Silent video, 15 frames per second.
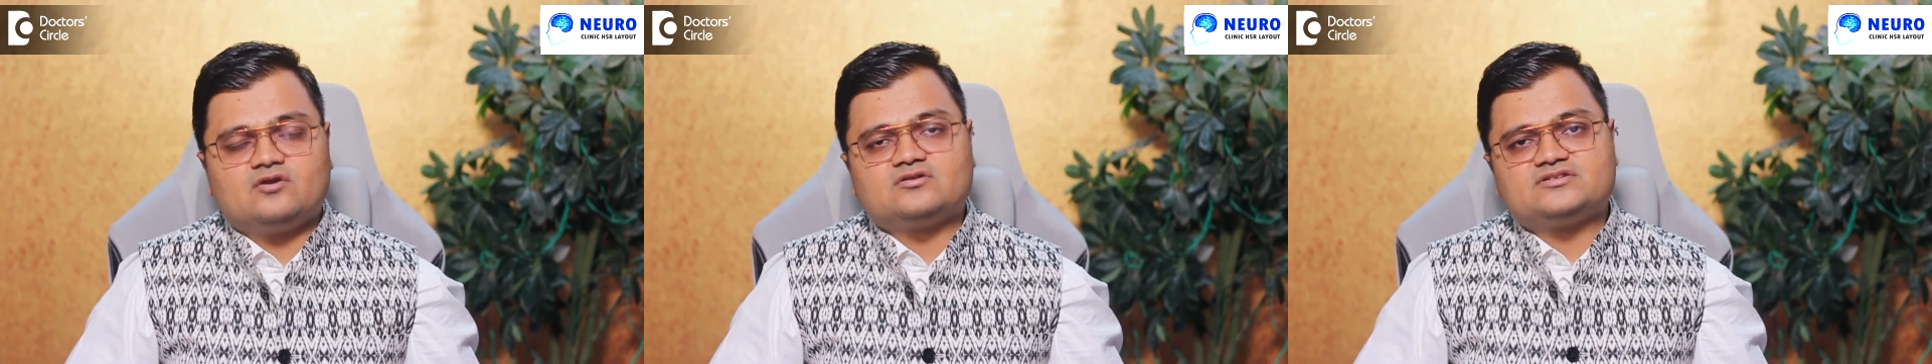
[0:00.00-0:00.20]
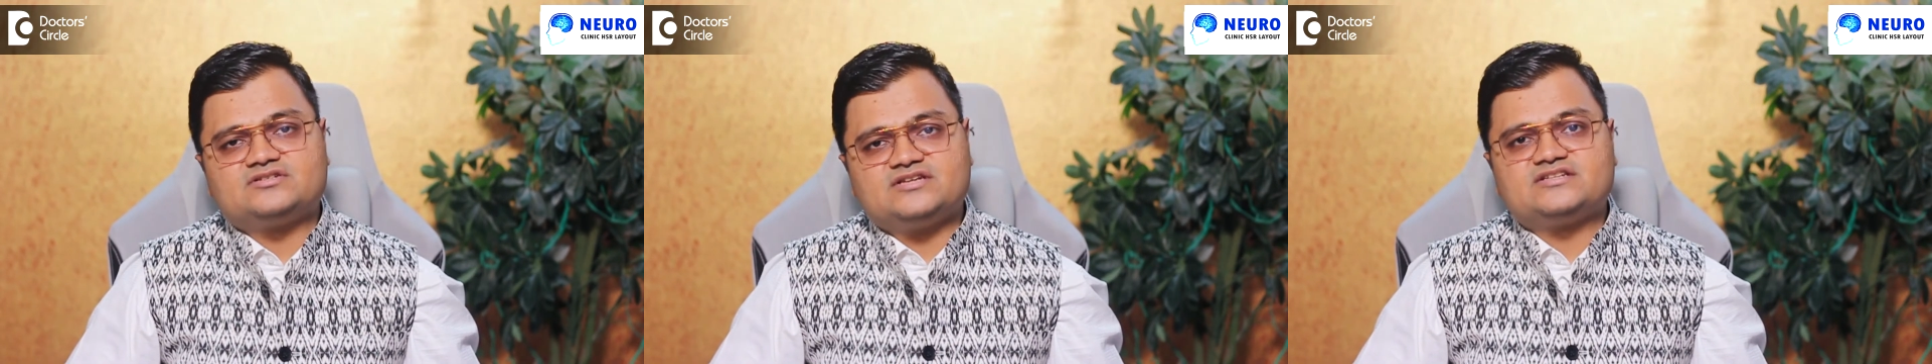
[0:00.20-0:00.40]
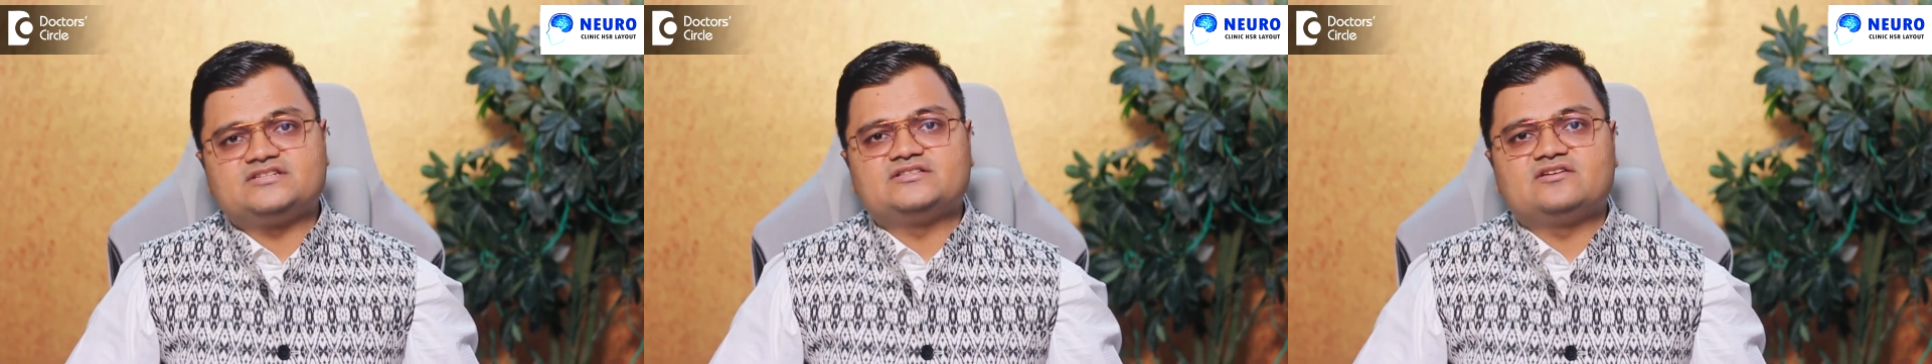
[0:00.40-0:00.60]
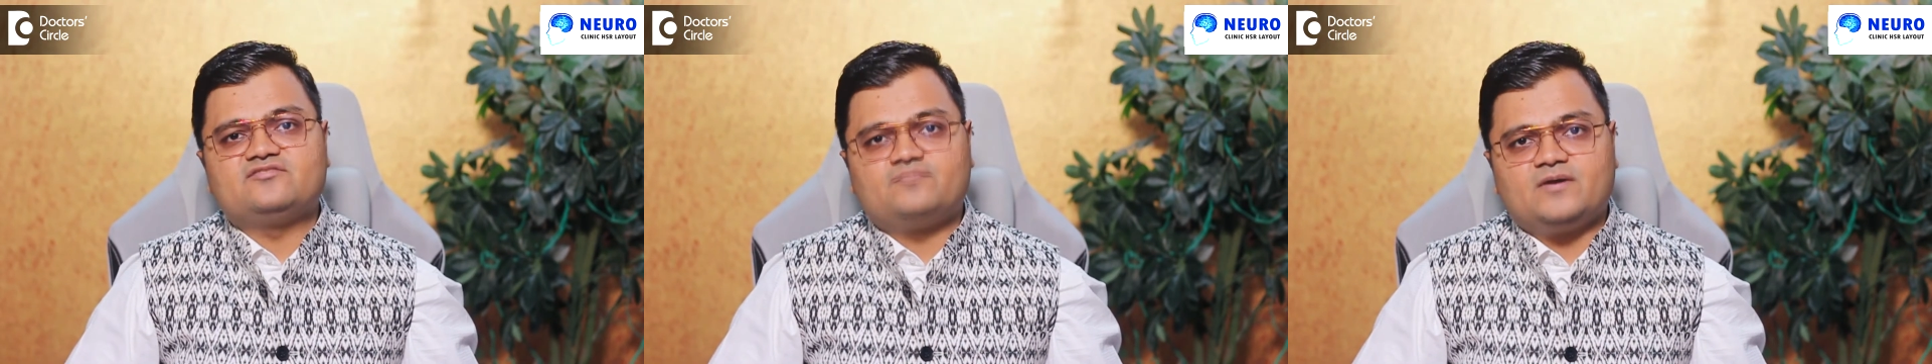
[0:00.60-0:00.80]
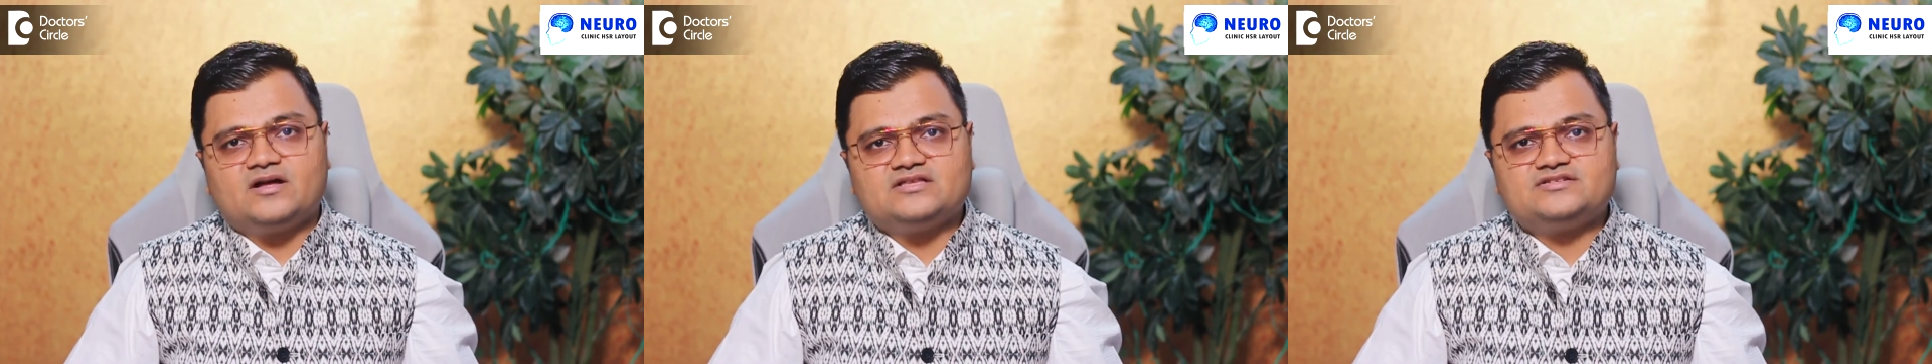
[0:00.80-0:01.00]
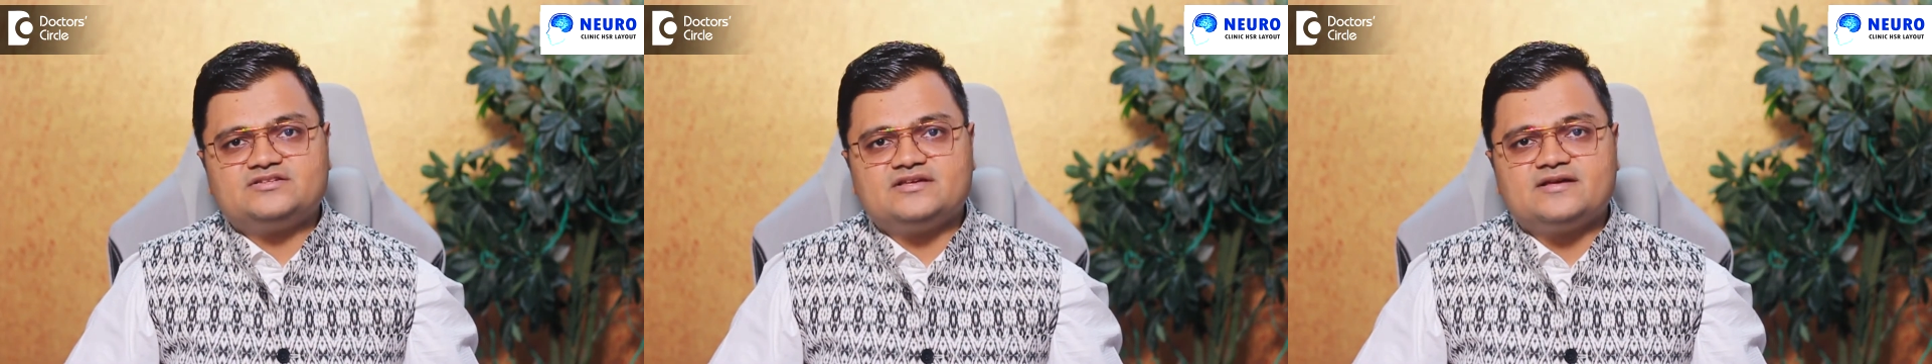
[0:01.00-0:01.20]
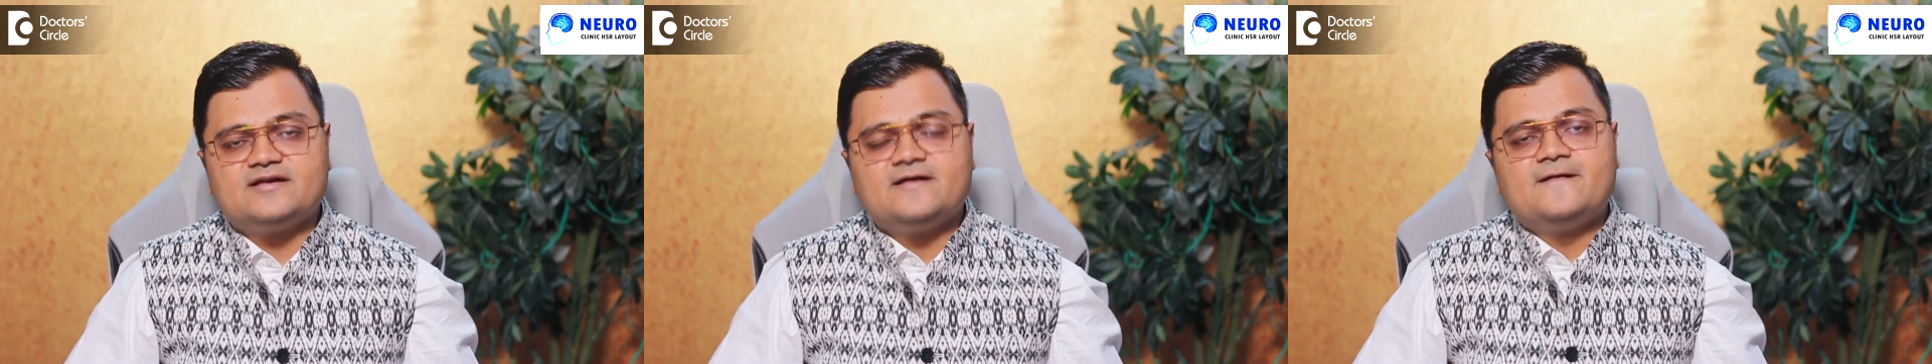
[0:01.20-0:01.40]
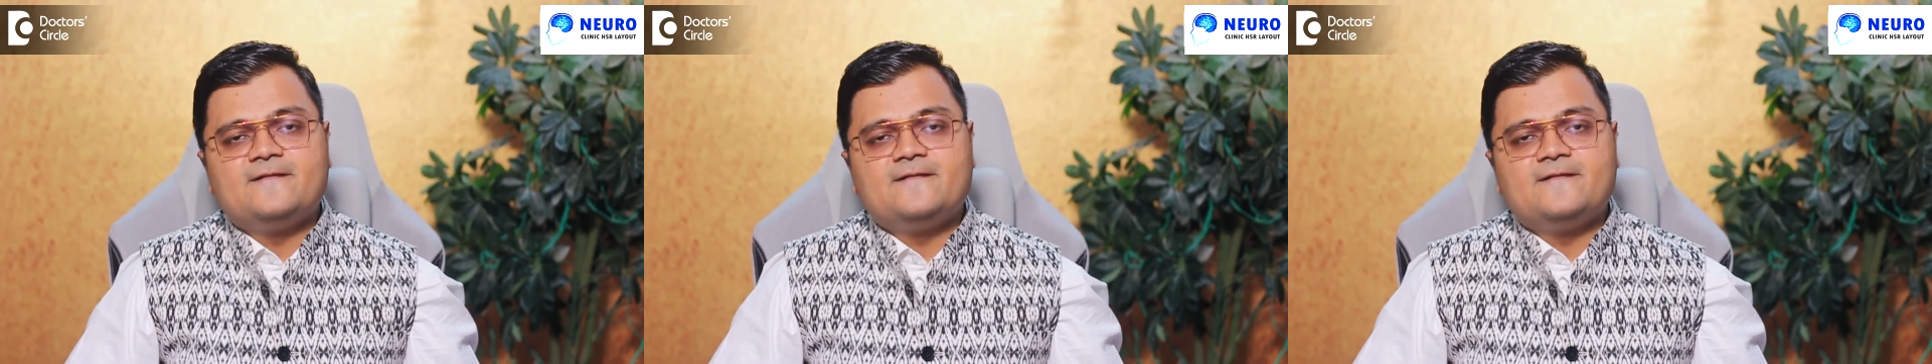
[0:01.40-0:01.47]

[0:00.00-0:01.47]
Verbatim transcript: or sixth nerve palsy